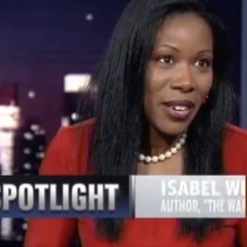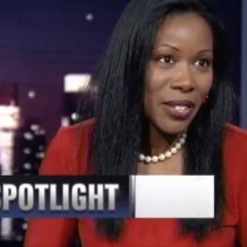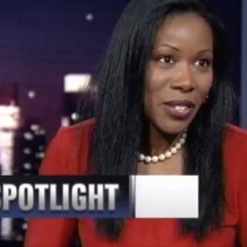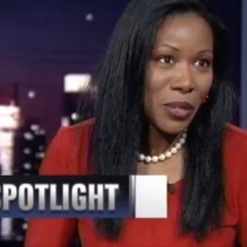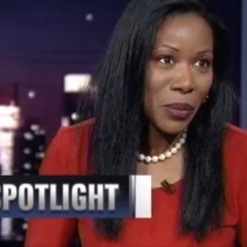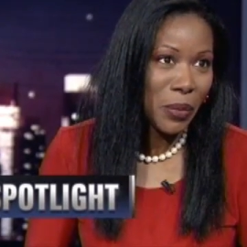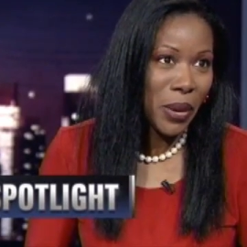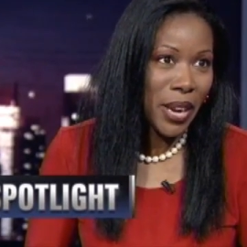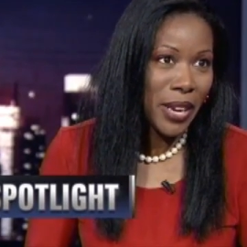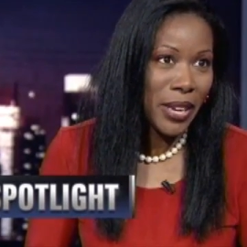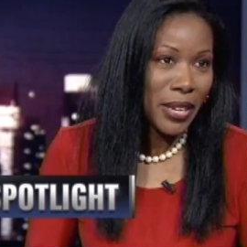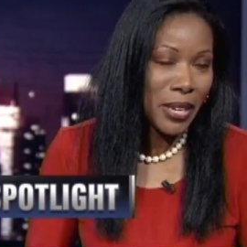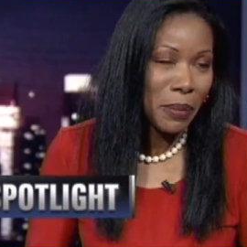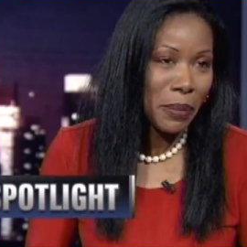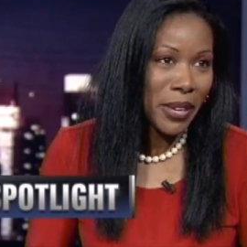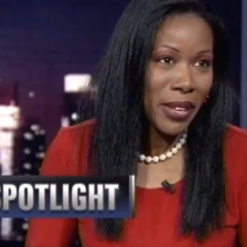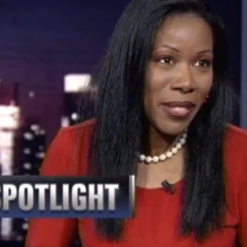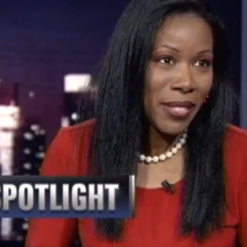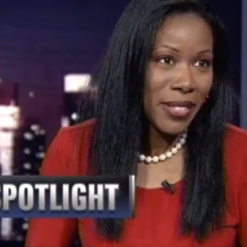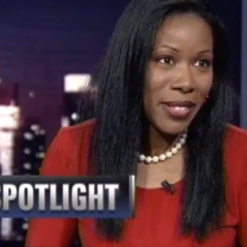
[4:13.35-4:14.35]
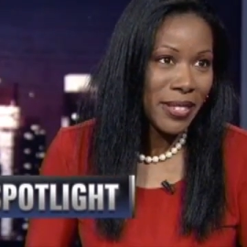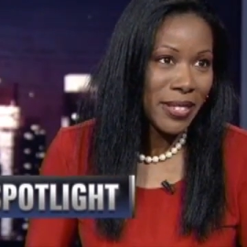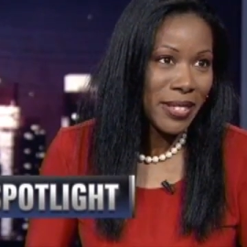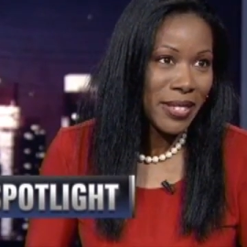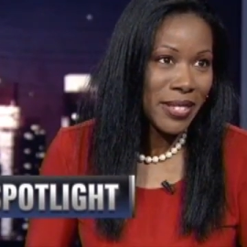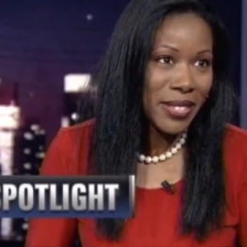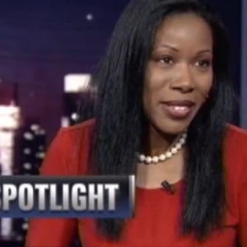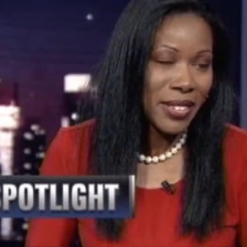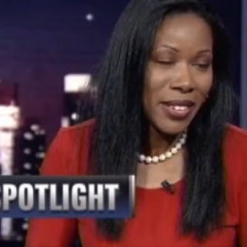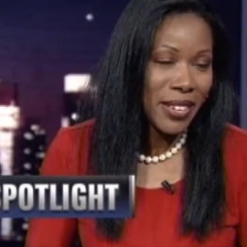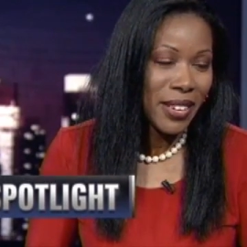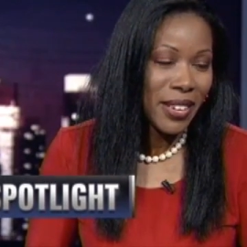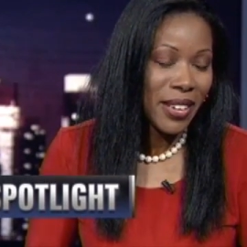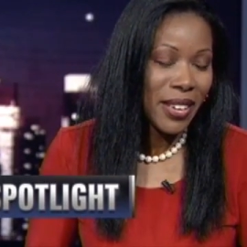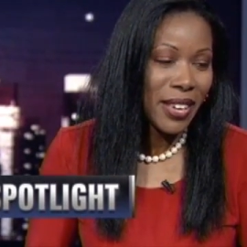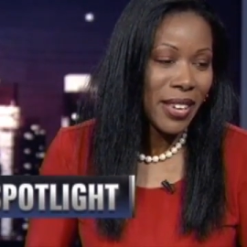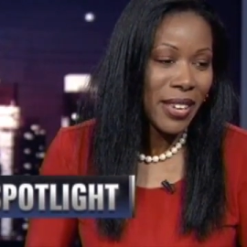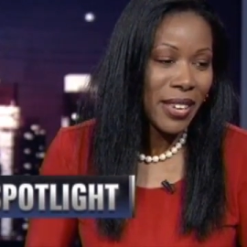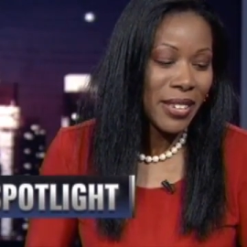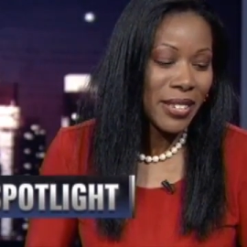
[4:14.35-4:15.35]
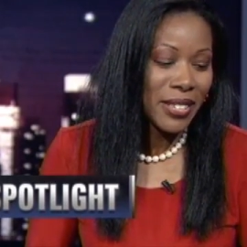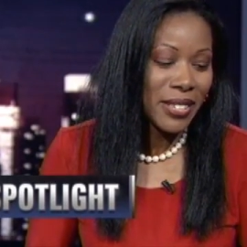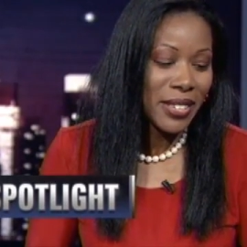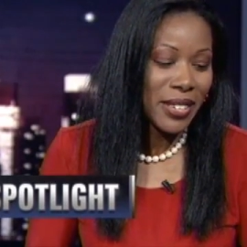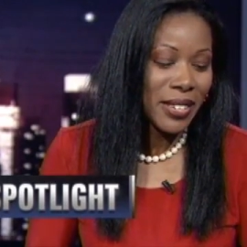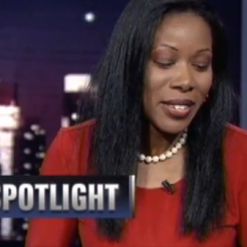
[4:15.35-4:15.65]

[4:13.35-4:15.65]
to writing about this, and